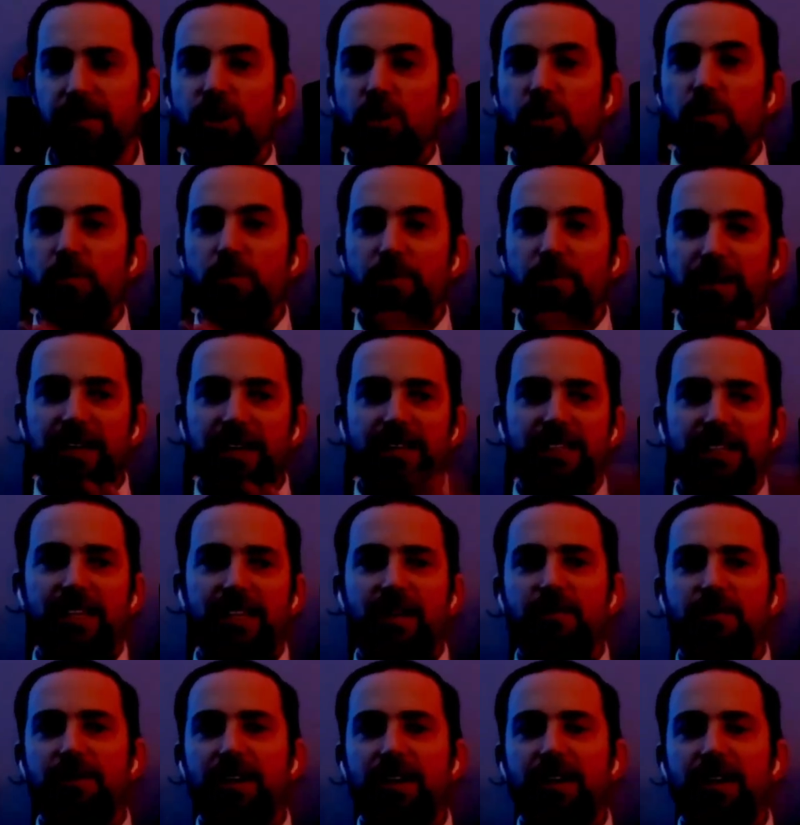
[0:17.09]
Don't be
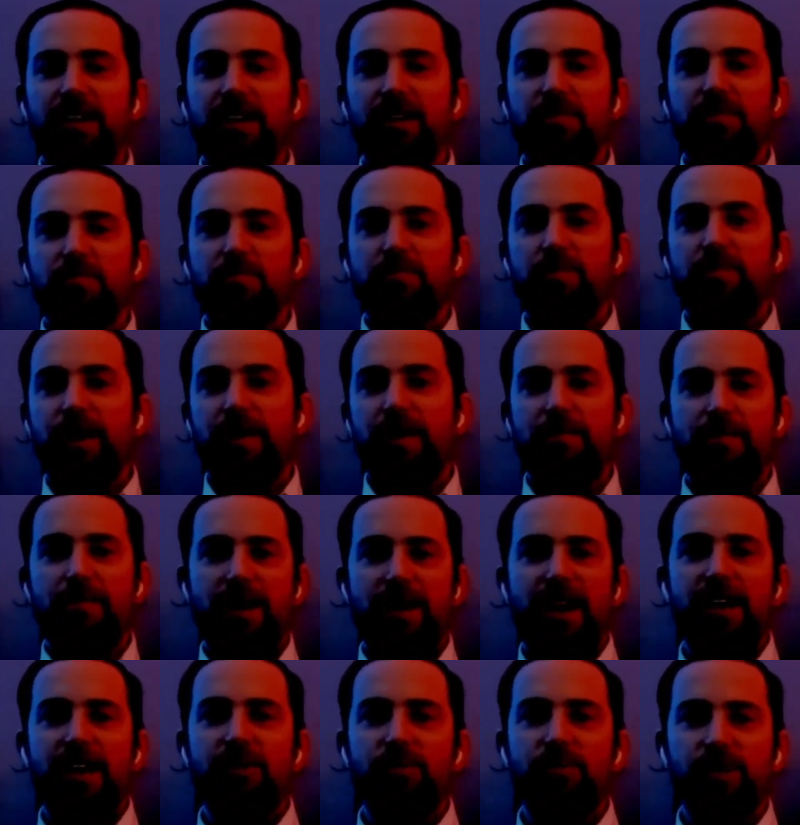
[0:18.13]
intimidated by
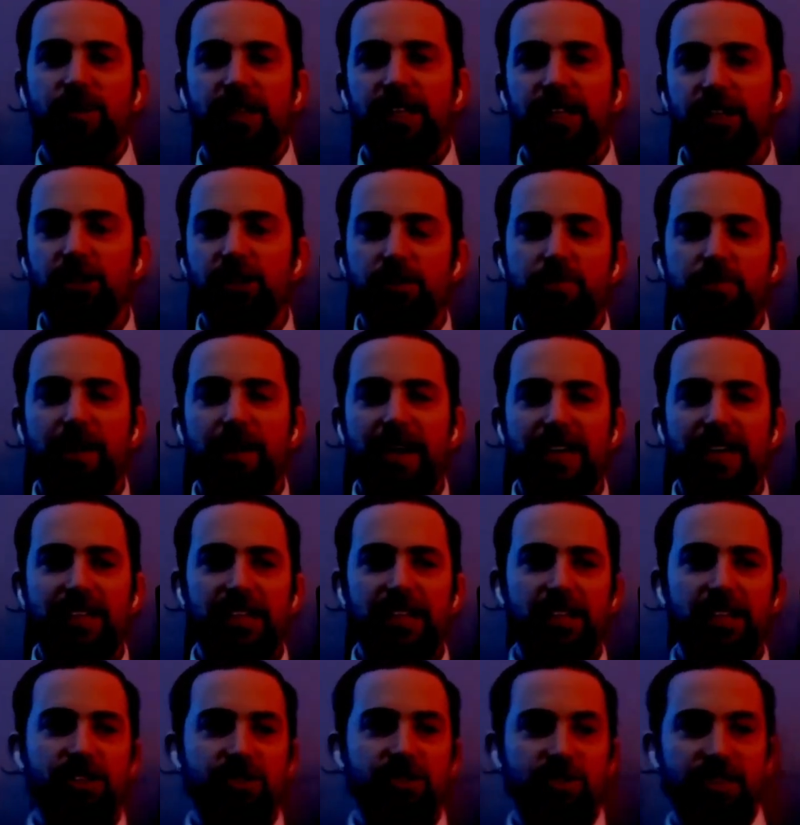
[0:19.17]
my really good
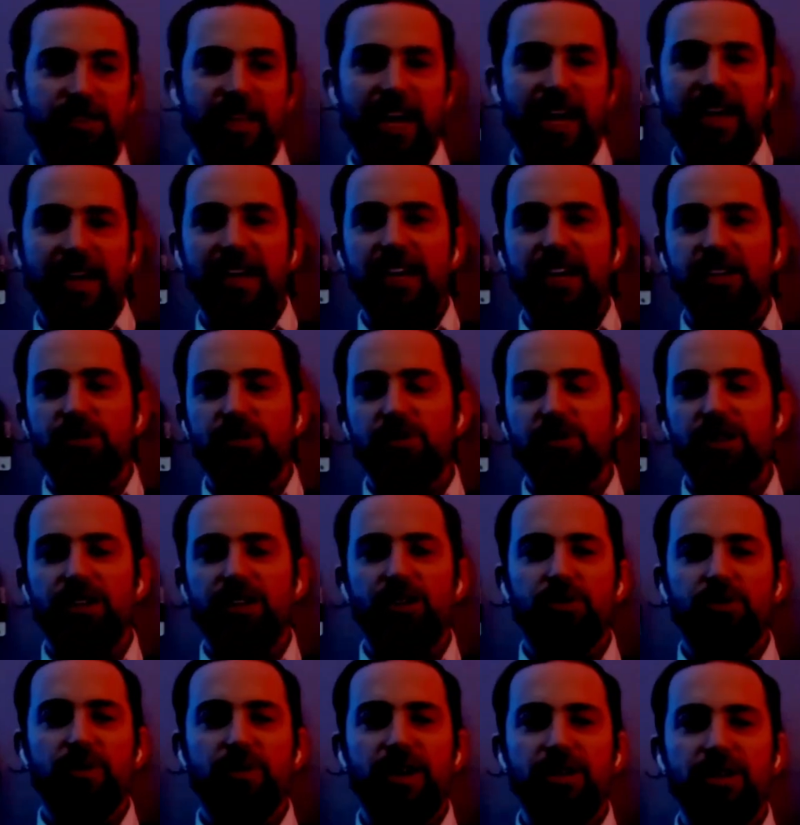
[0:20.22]
paintings or that guy's really
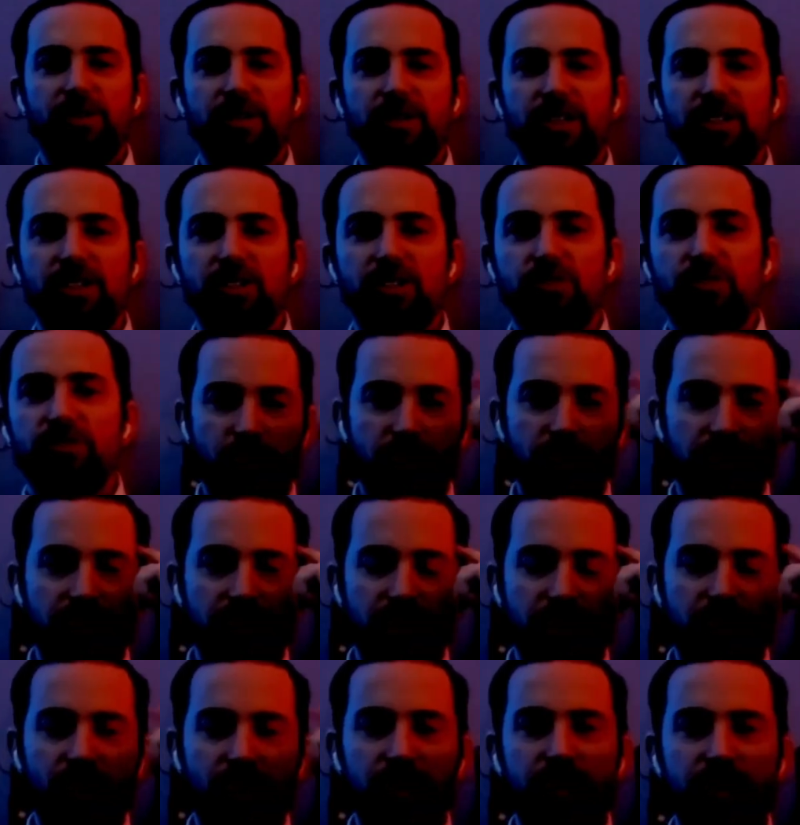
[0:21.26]
good renderings.
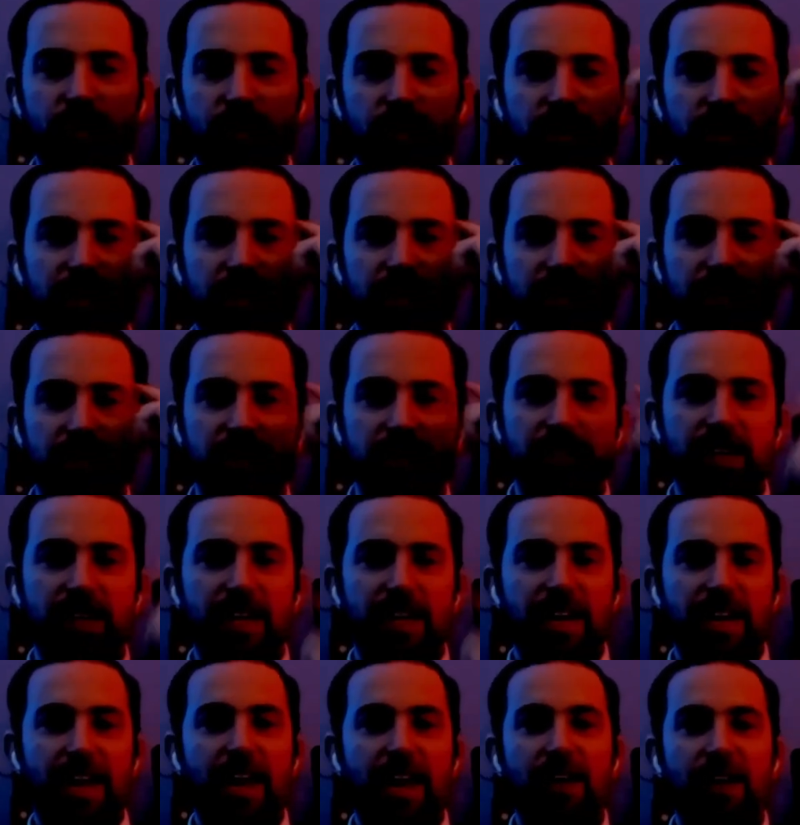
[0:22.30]
Focus on your ideas
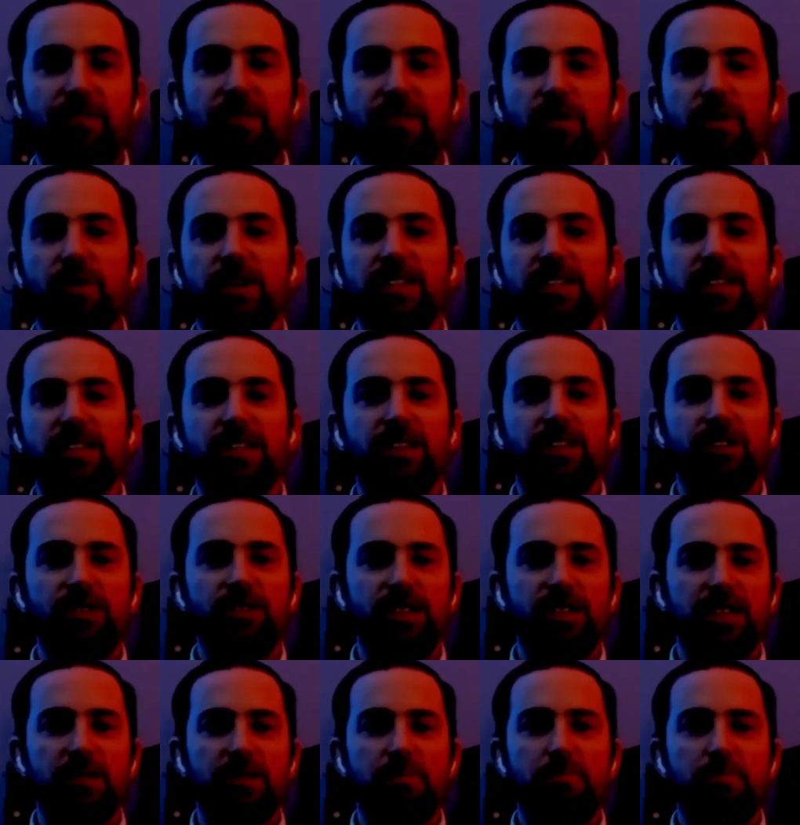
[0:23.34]
and focus on
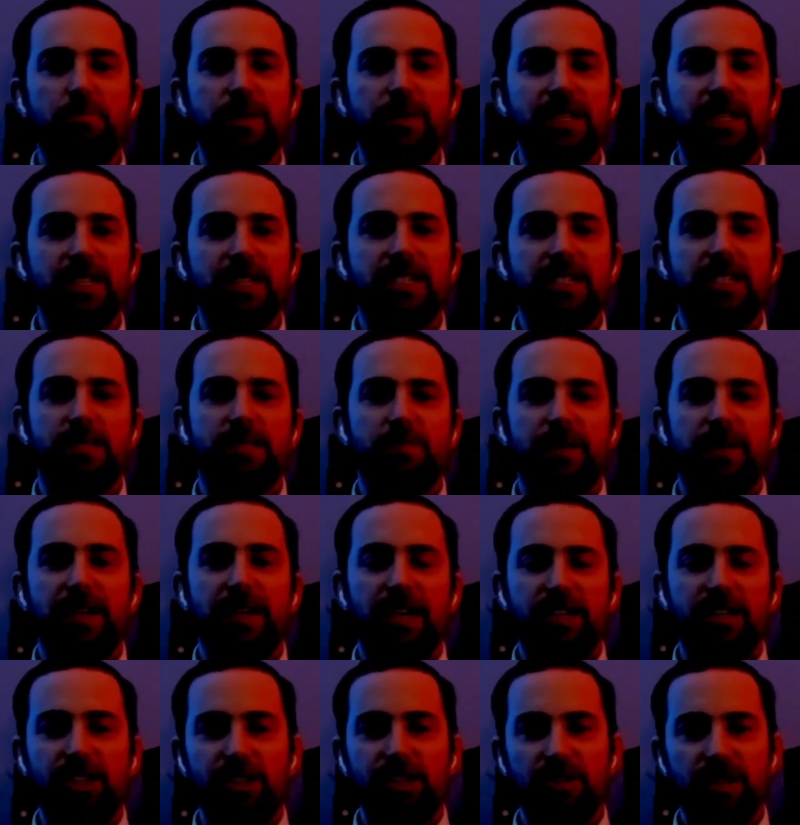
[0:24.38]
learning the business
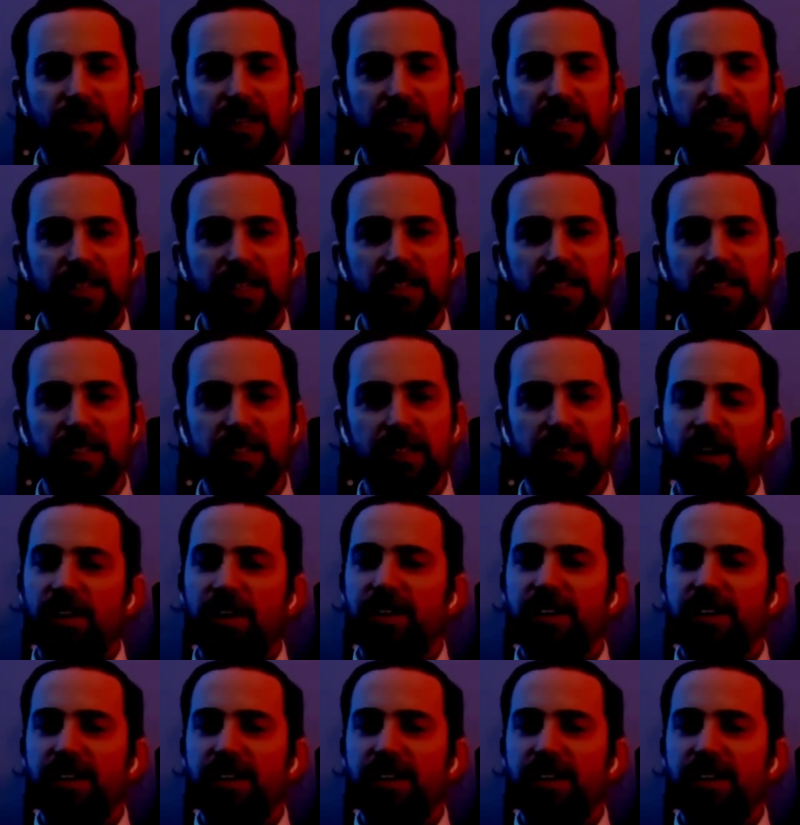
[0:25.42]
behind your ideas.